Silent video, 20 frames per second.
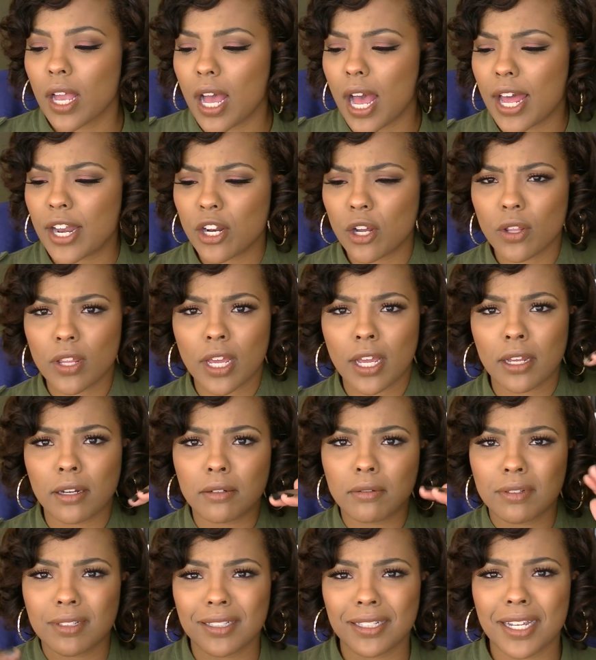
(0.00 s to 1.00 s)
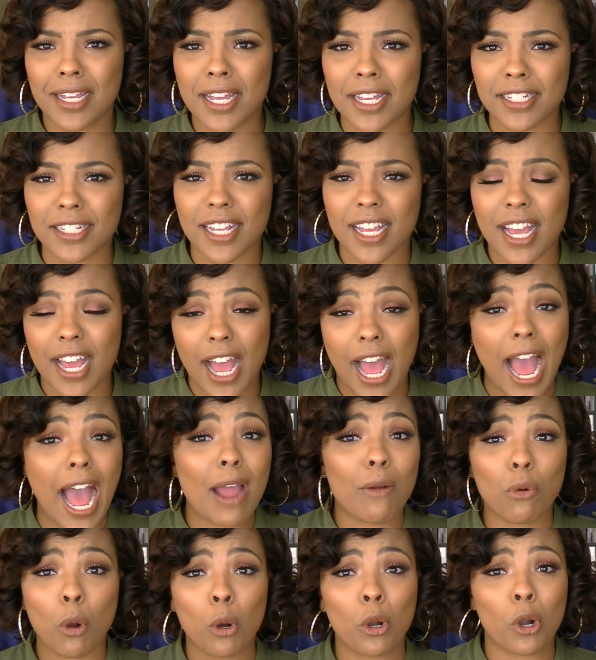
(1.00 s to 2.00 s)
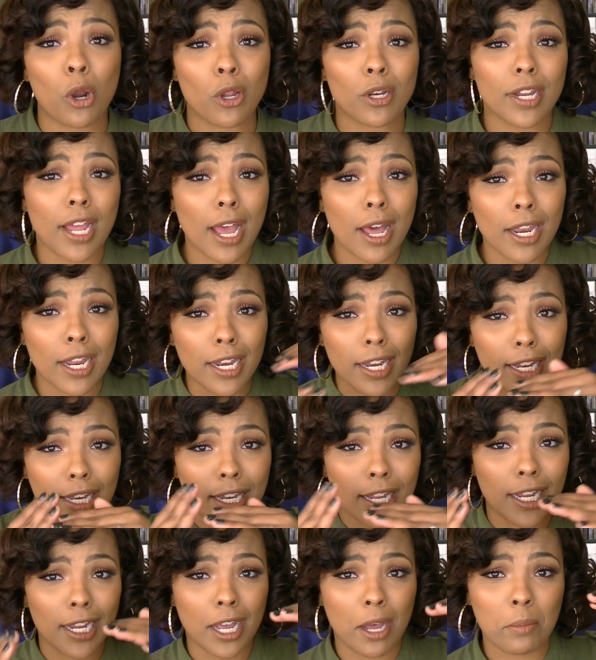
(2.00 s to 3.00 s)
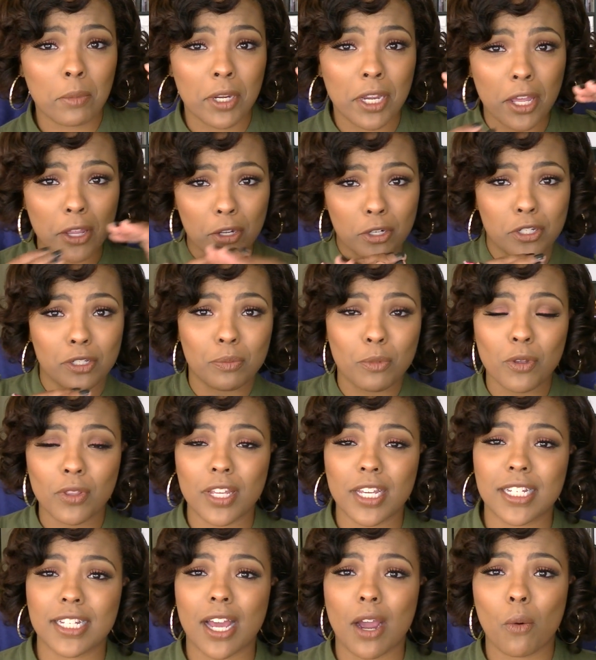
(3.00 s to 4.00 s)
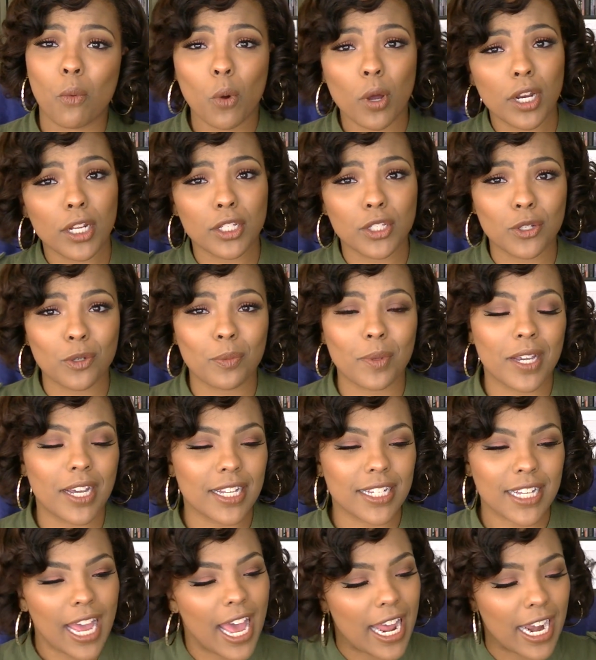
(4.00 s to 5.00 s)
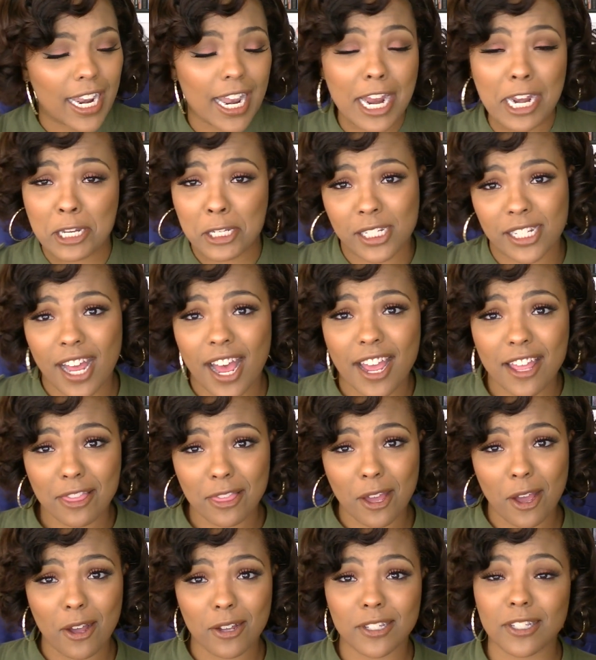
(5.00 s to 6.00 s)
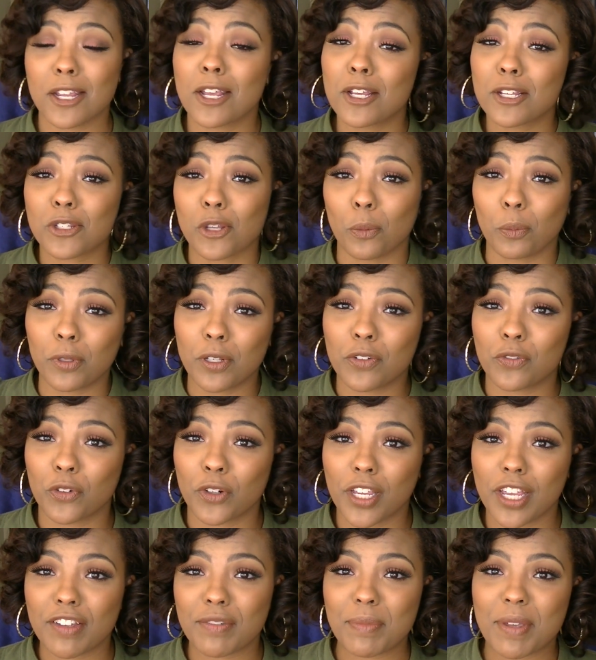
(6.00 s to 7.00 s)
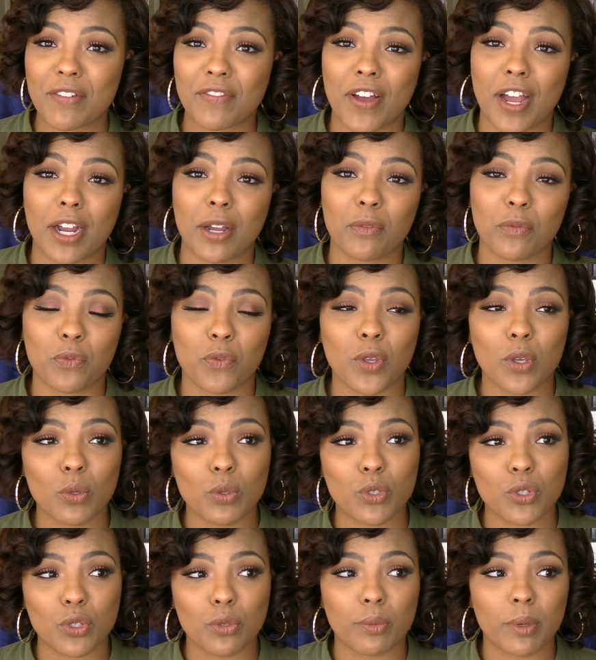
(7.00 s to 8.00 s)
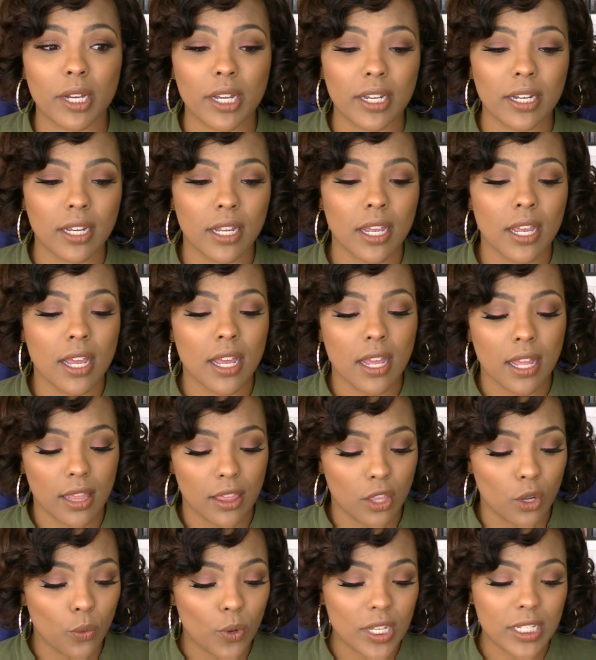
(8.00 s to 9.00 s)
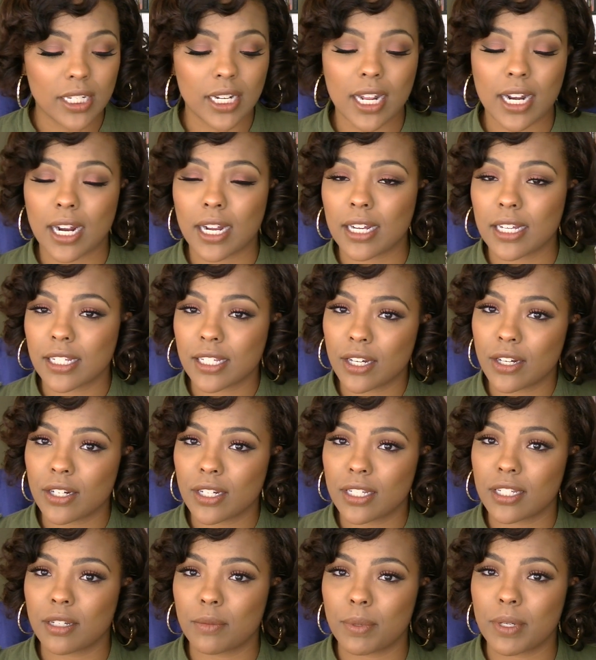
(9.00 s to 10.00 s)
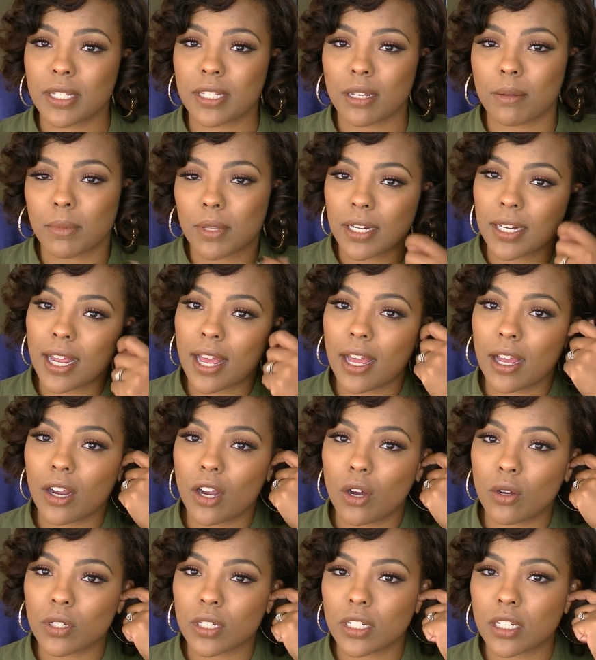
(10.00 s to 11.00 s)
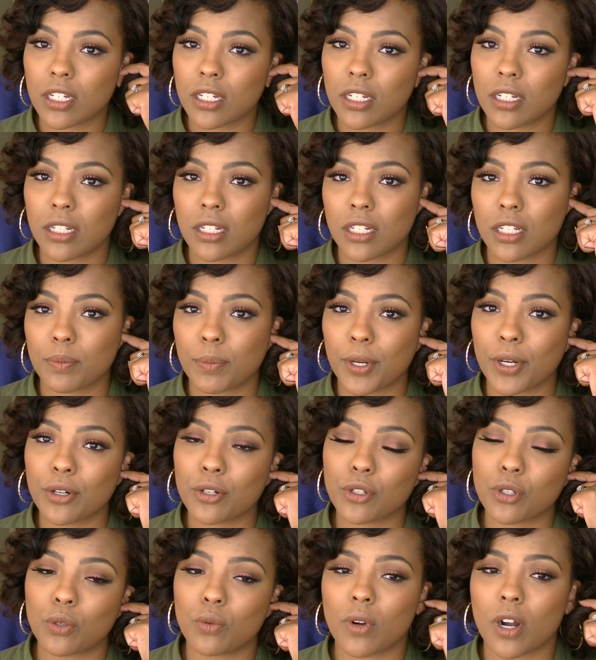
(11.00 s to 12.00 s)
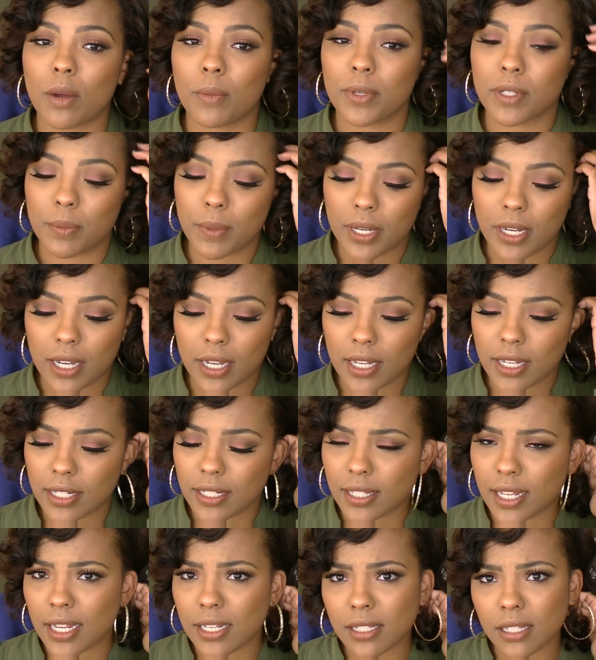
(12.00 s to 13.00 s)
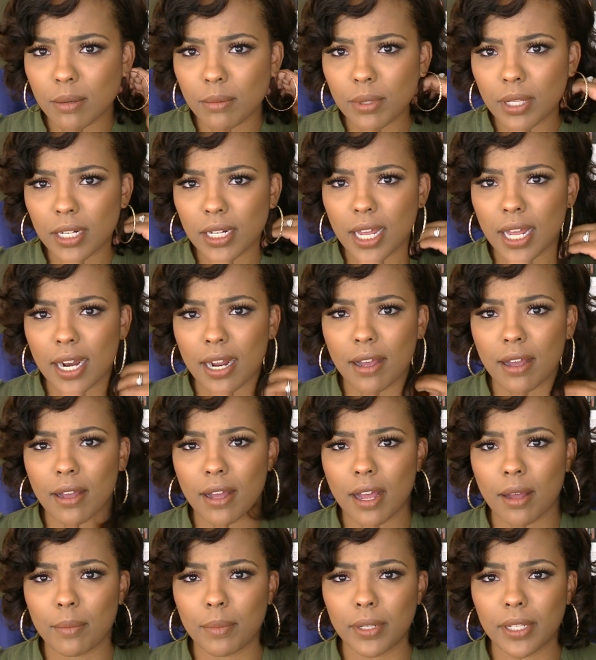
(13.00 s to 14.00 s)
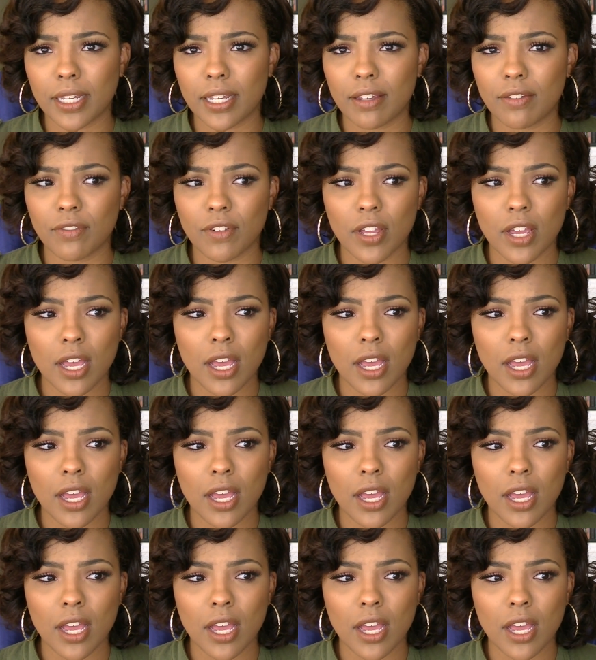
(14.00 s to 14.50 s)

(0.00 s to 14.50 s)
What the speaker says: I know that I wrote it all down and it didn't come together as smoothly as I wanted to, because I had a lot of side thoughts. So please forgive me if I confused you, but the reason that I consider this to be something that goes into the spiritual realm is because that's something that I believe